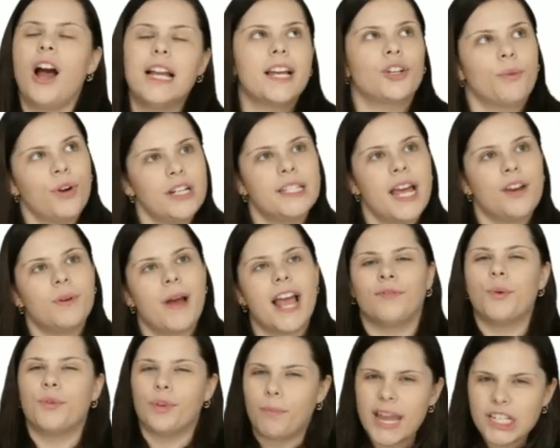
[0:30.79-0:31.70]

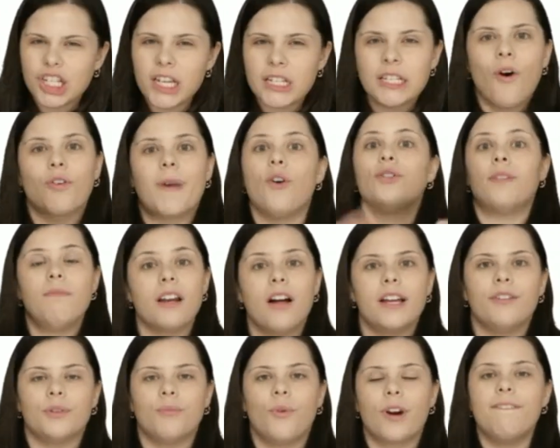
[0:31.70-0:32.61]
And
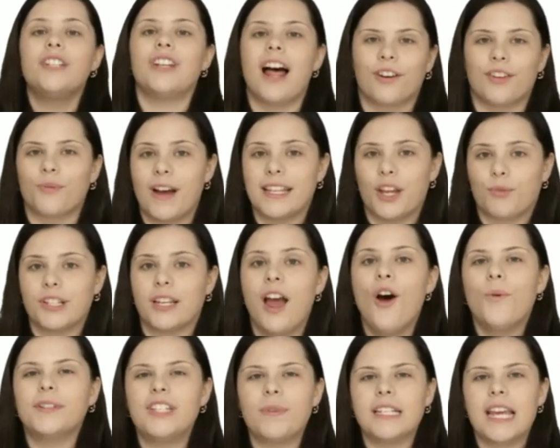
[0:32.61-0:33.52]
I think
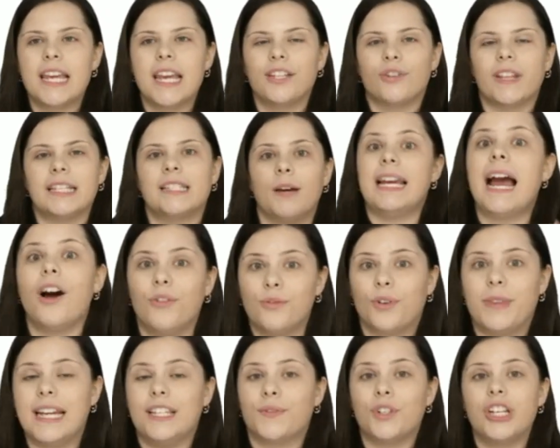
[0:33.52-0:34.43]
this is a really great
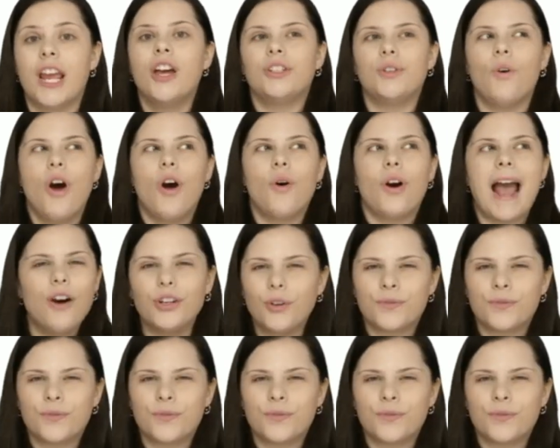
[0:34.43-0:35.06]
place to start because